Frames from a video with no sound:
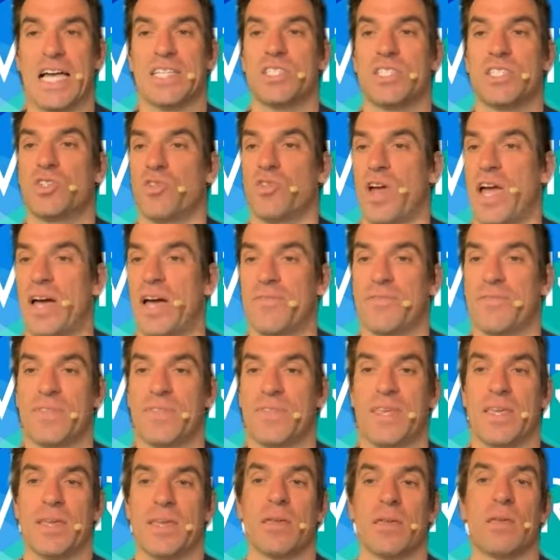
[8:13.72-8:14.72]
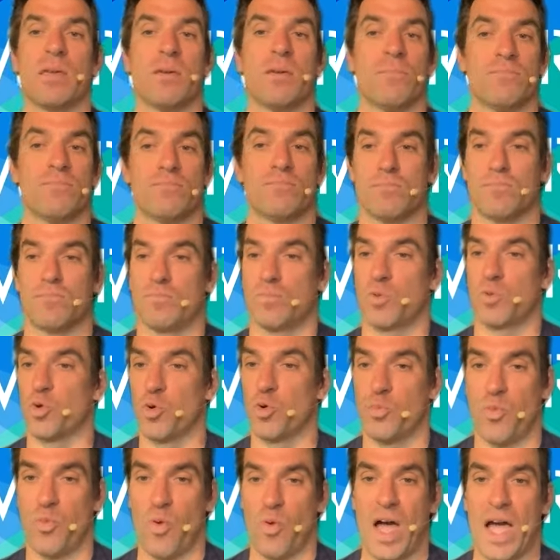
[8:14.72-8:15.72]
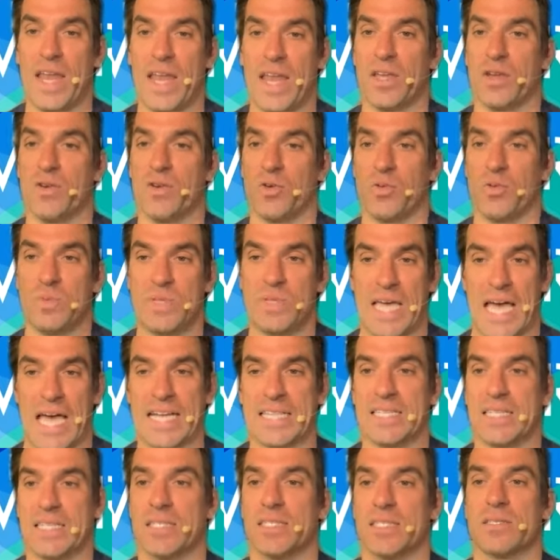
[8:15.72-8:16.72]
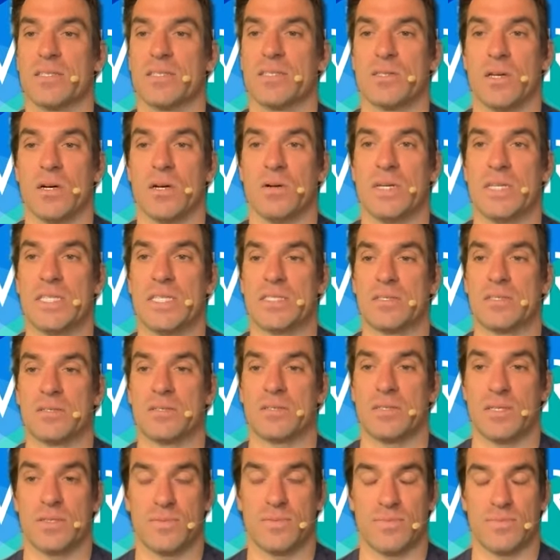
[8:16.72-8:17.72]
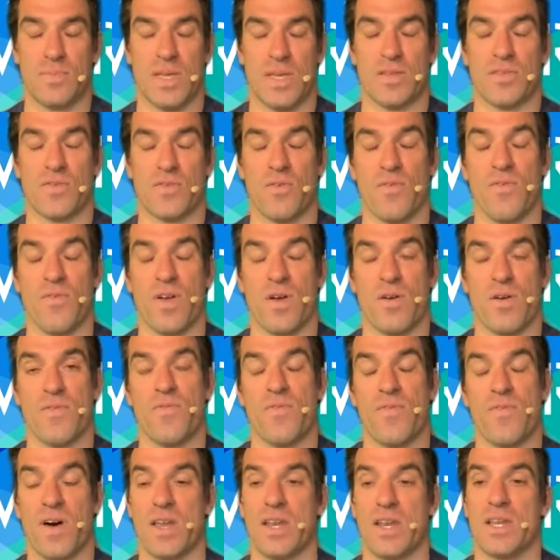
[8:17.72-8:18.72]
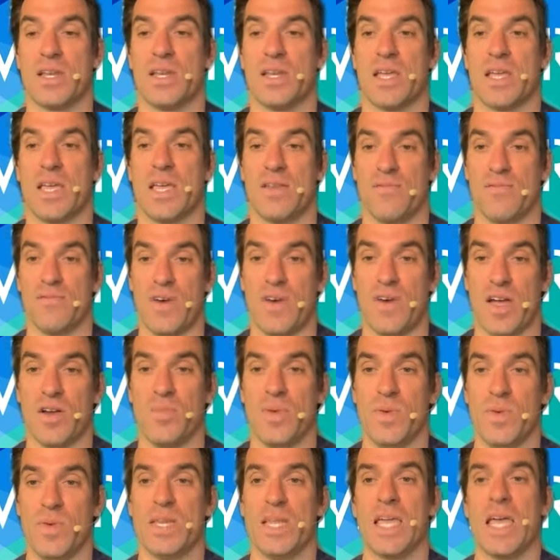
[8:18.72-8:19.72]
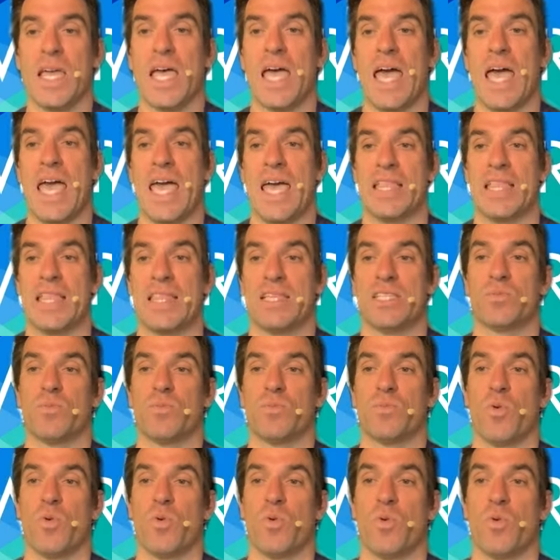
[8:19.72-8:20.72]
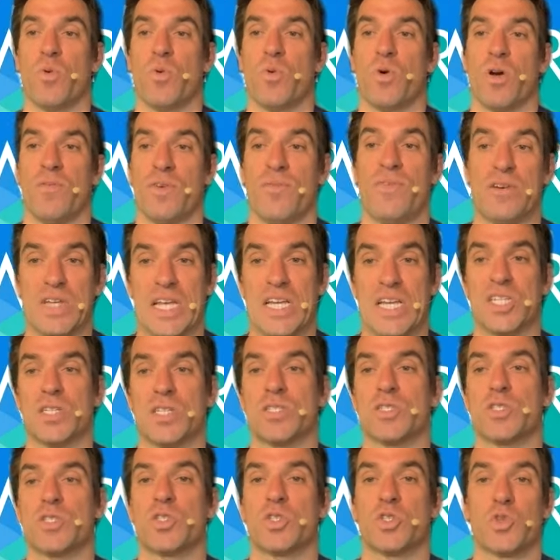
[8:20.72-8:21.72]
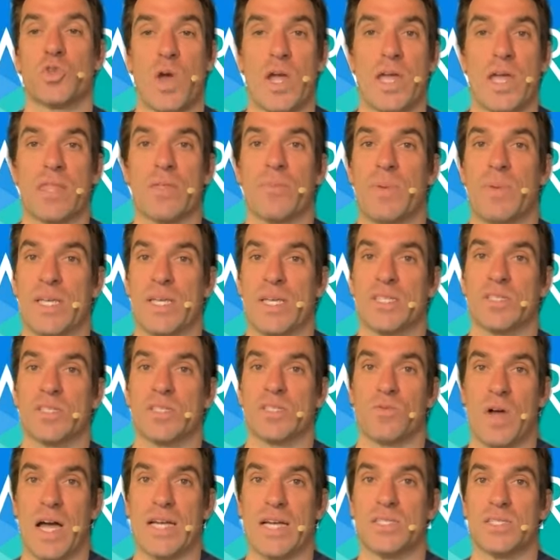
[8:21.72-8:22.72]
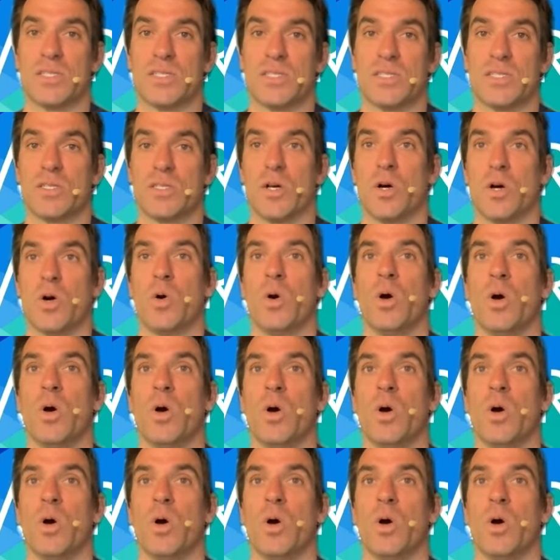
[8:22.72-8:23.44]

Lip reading: there's inclines, declines, drafting, group riding, group tactics. So it makes for a very fun environment, and it's more of a foundation strength-based ride. So